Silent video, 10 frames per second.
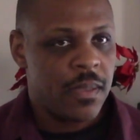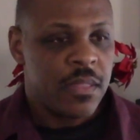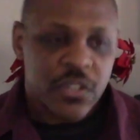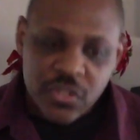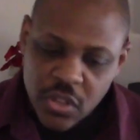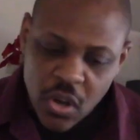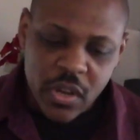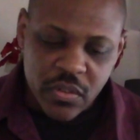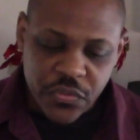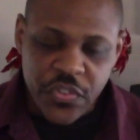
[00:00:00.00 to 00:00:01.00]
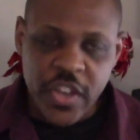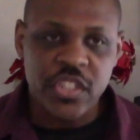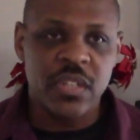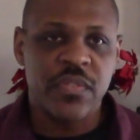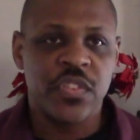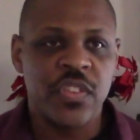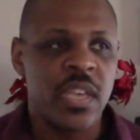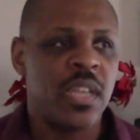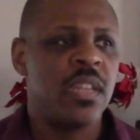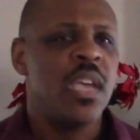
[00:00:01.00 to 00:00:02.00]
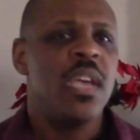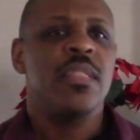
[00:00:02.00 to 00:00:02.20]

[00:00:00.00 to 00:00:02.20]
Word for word: There's no confession of sin.